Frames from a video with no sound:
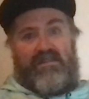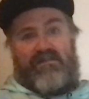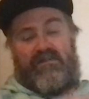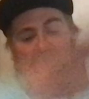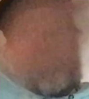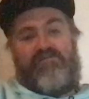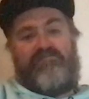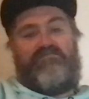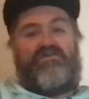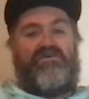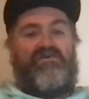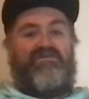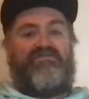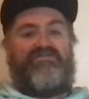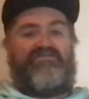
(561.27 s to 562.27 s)
Long
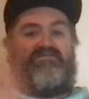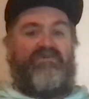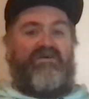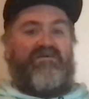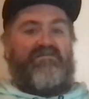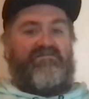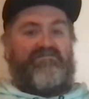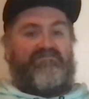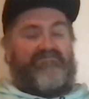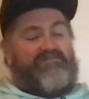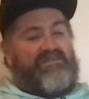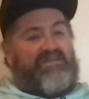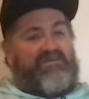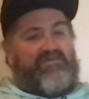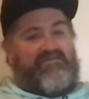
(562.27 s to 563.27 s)
balls, well,
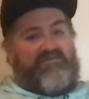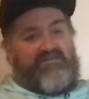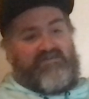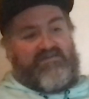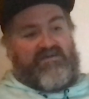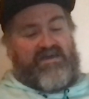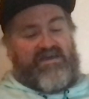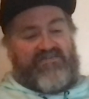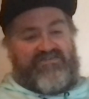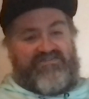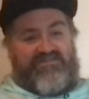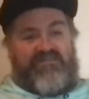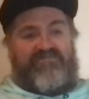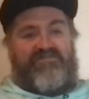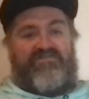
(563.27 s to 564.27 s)
as is
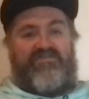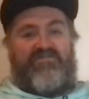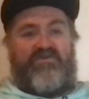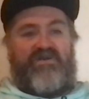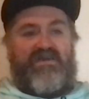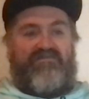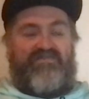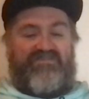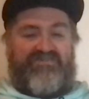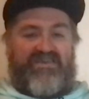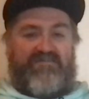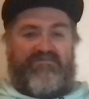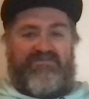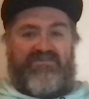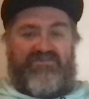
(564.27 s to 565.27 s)
often the way for
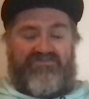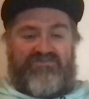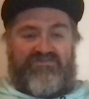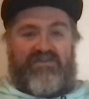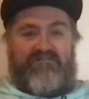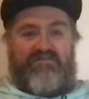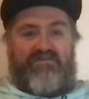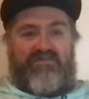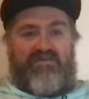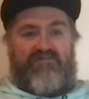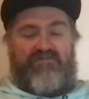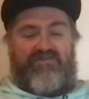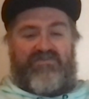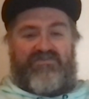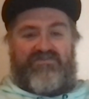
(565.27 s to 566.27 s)
teams that are struggling with
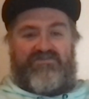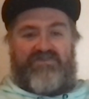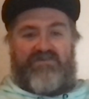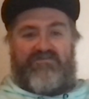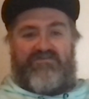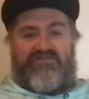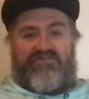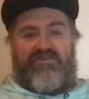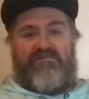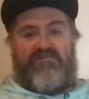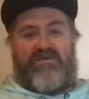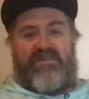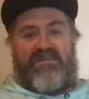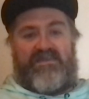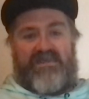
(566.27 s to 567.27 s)
confidence and don't score
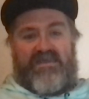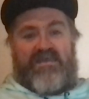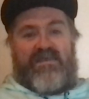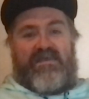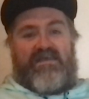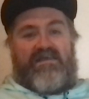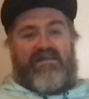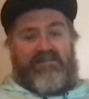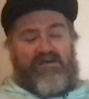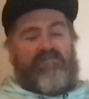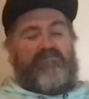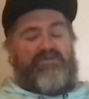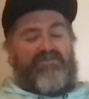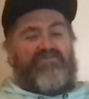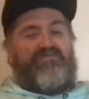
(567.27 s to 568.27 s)
many,
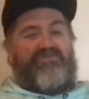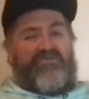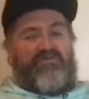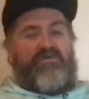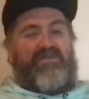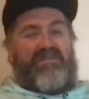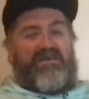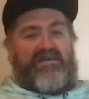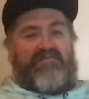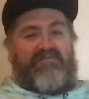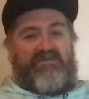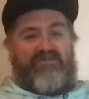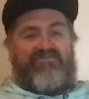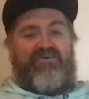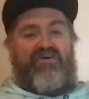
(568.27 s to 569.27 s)
long balls were the winner.
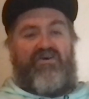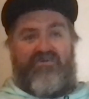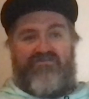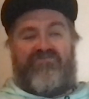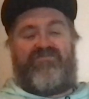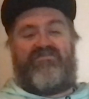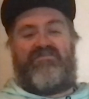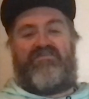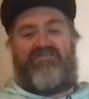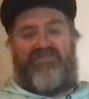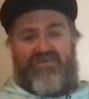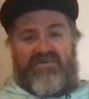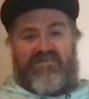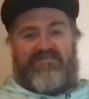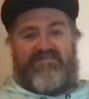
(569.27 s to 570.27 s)
There was
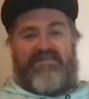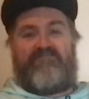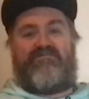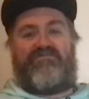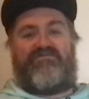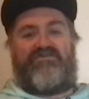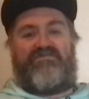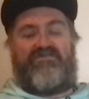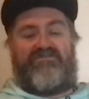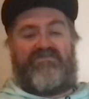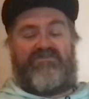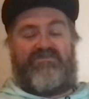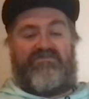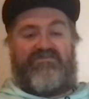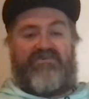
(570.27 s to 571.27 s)
113 between the
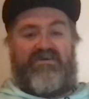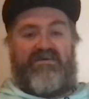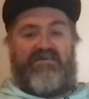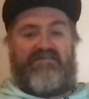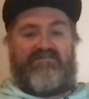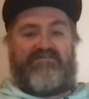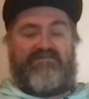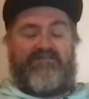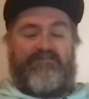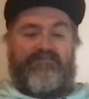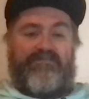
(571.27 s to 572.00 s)
two sides.